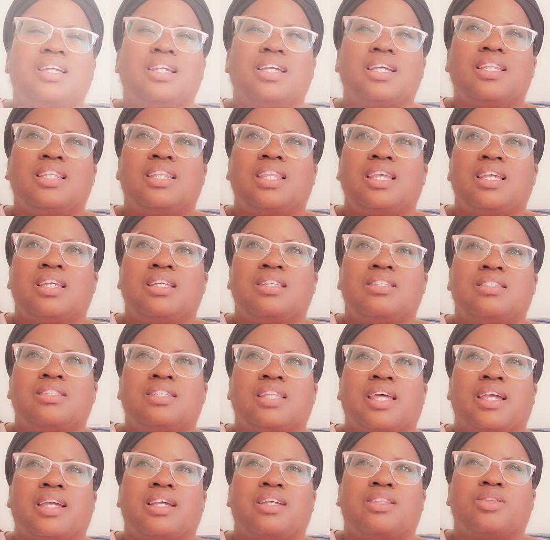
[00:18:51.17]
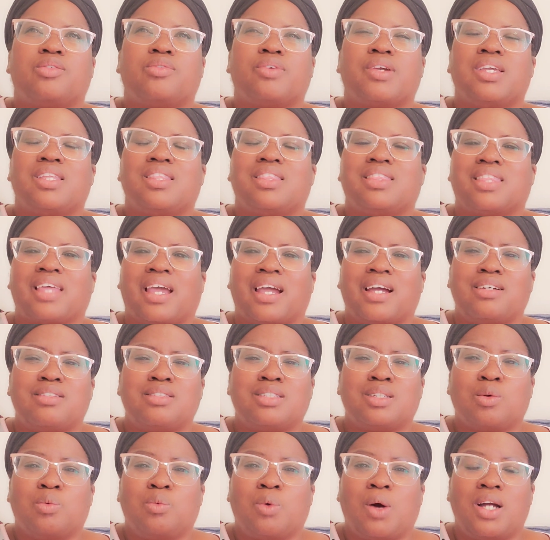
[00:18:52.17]
it needs like
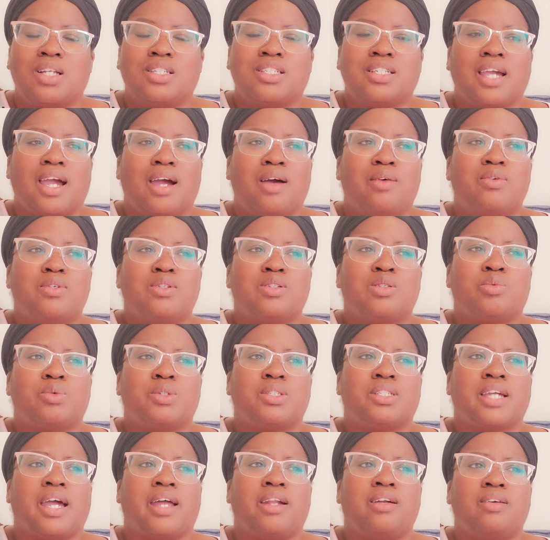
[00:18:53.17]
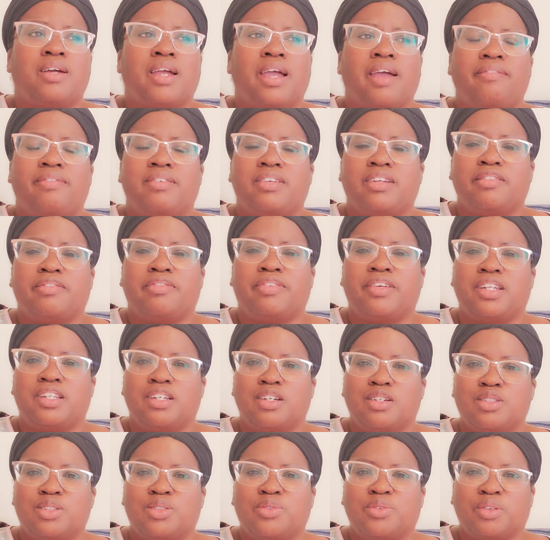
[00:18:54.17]
3,000 watch hours, which I don't have enough
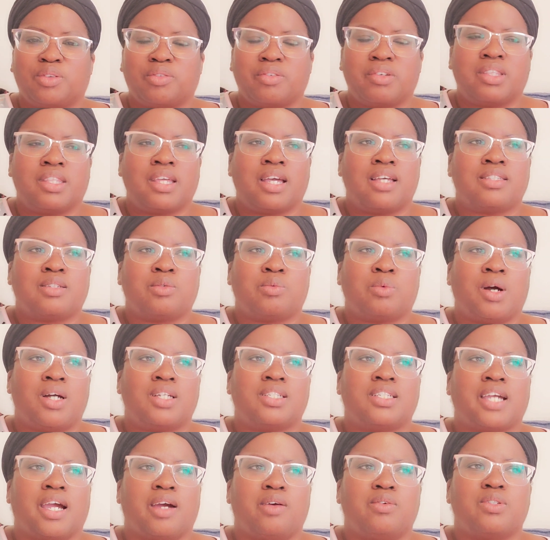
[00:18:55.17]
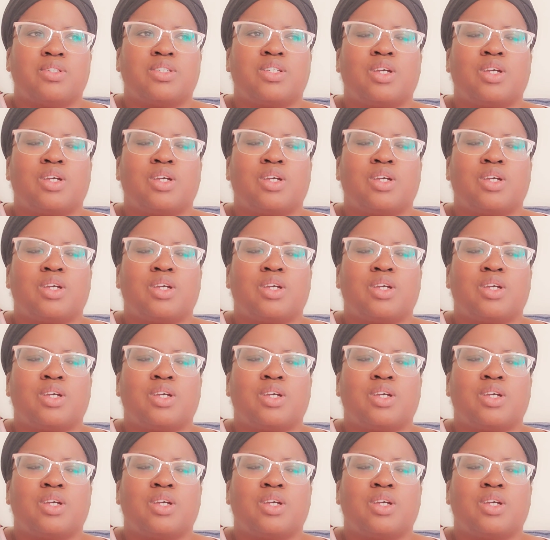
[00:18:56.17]
videos for 3,000 watch hours.